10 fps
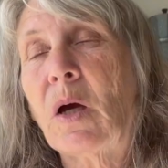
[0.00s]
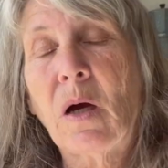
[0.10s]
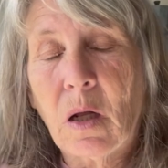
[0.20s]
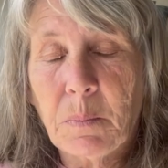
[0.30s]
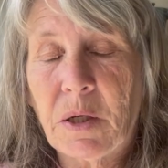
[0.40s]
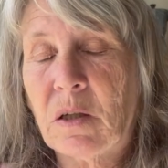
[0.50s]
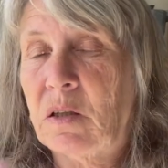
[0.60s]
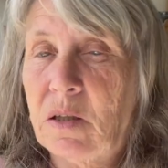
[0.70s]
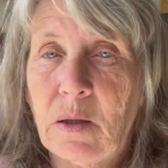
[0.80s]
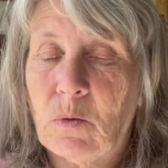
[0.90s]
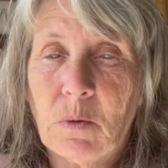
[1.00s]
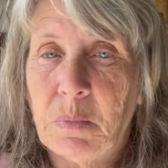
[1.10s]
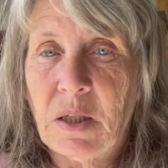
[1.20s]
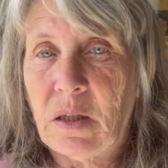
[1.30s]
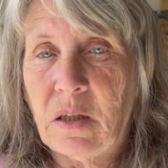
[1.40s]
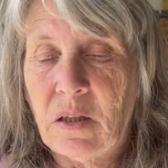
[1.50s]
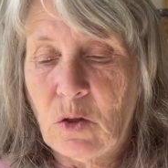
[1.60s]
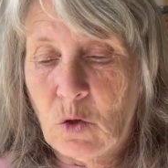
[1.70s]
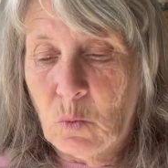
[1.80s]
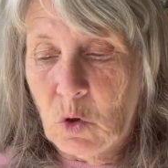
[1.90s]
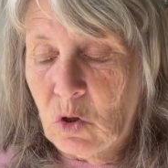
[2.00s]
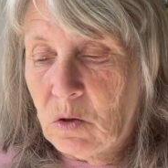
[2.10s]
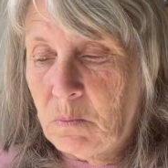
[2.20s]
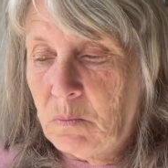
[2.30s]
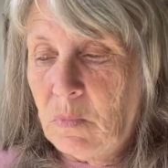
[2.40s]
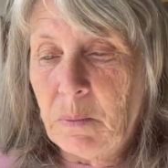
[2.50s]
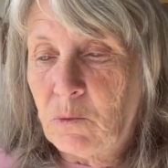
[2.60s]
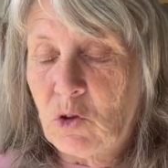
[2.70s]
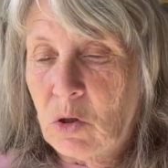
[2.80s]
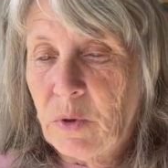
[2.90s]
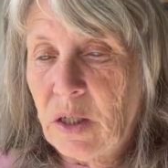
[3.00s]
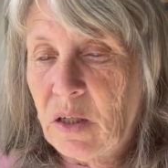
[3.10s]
I'll be cutting down completely on what I'm growing.